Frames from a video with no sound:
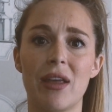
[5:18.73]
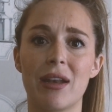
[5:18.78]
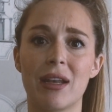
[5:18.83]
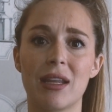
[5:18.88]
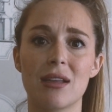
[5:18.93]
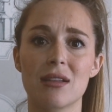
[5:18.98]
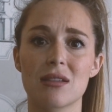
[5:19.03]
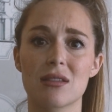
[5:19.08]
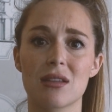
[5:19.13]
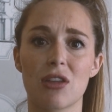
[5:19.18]
and
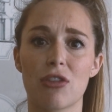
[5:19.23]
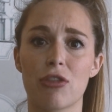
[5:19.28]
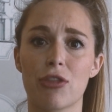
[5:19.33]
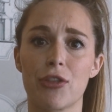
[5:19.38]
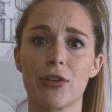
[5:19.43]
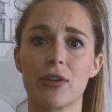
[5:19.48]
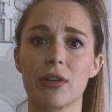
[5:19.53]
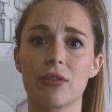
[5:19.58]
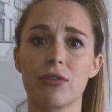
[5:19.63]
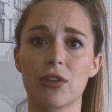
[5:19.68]
he's a
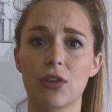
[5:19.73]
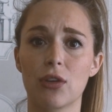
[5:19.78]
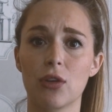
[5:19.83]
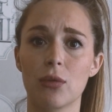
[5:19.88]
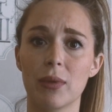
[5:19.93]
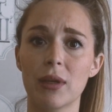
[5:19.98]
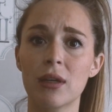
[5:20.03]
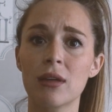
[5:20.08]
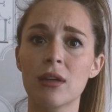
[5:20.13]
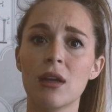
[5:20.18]
third of a
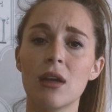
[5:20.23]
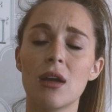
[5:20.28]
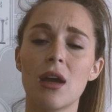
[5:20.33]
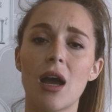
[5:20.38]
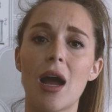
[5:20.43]
human.